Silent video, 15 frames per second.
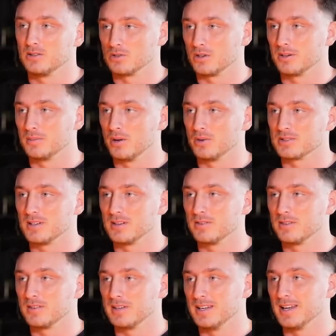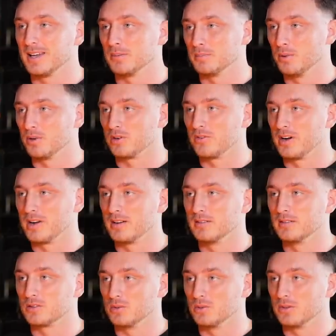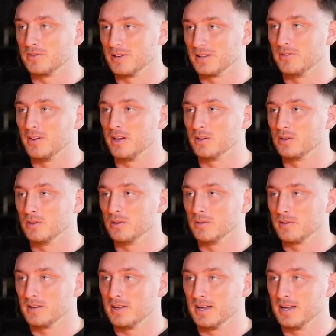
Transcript: who's on Impulsive, yeah. he had a book written called The Fifth Vital. Yeah.